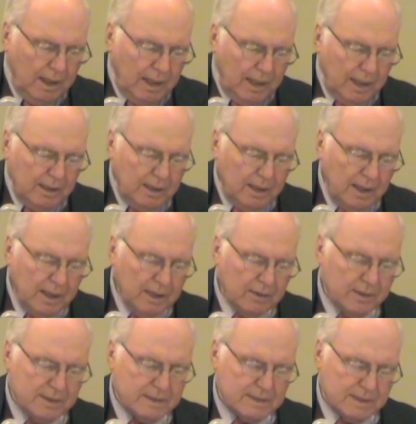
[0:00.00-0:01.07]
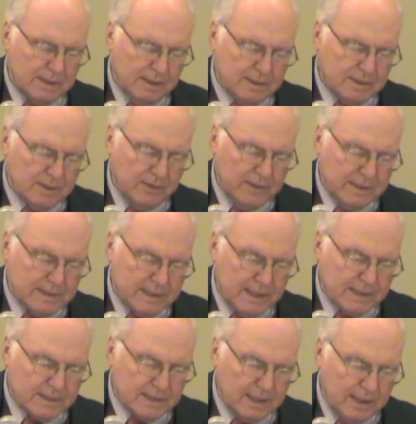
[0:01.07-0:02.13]
he
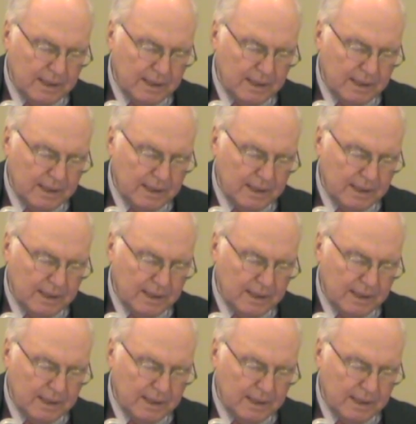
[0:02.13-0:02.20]
says,